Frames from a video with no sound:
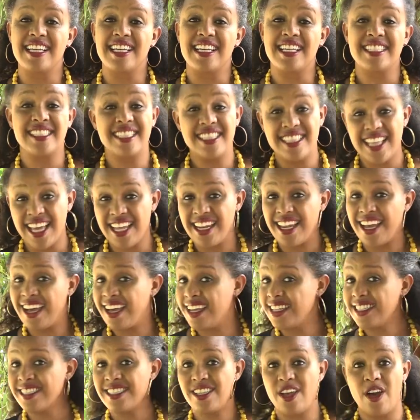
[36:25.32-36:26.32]
Isn't that
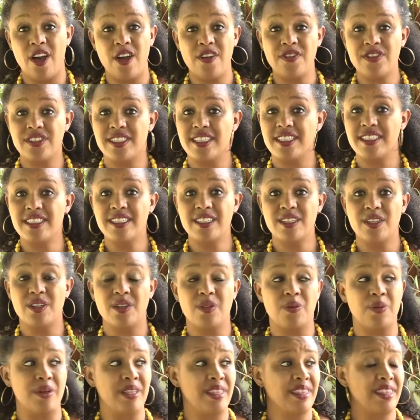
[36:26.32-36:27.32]
us often
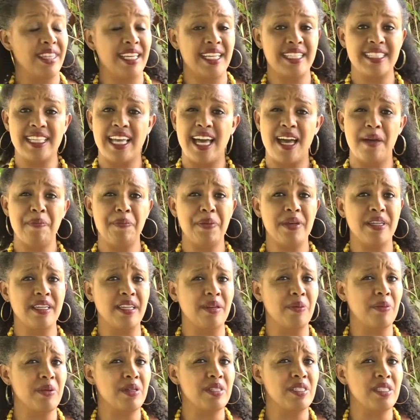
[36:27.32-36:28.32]
when things happen
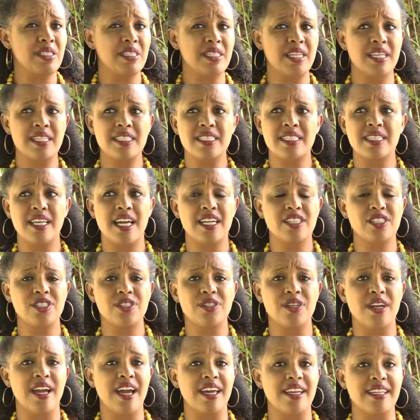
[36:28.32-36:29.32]
and we're just not
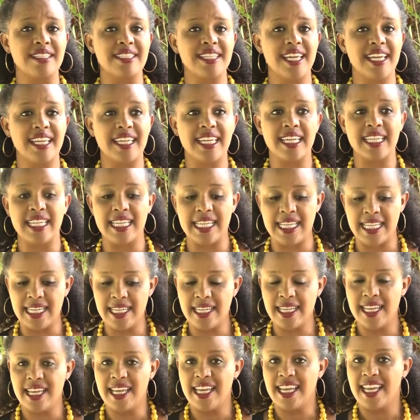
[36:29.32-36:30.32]
sure how to take it
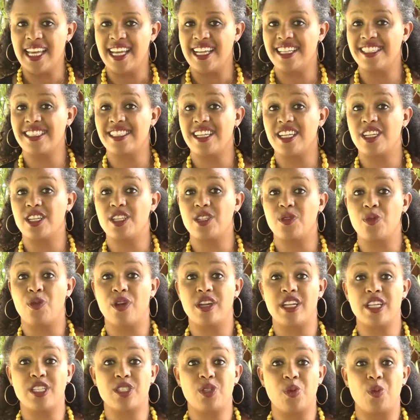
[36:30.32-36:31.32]
in? Instead of
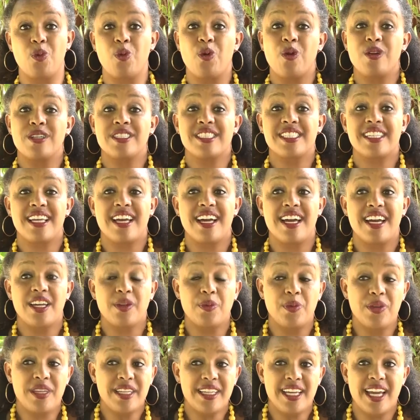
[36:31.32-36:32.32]
running towards God,
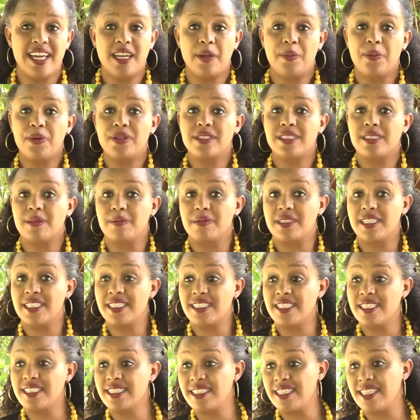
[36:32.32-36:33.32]
we kind of put some
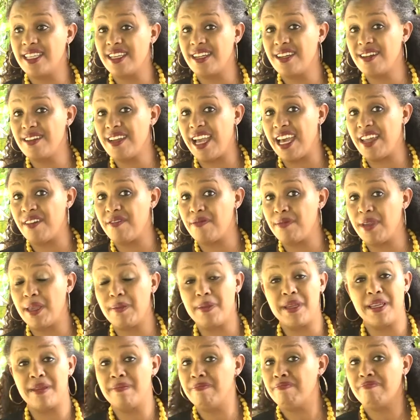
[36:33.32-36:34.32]
distance there out of
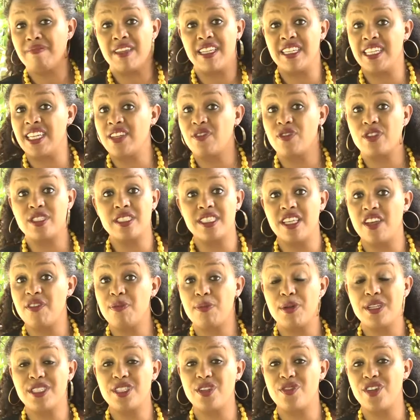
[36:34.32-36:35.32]
maybe a need for
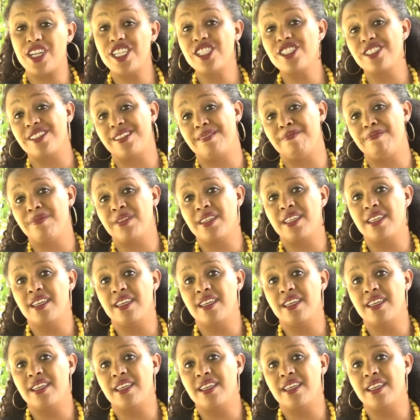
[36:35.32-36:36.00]
self-preservation.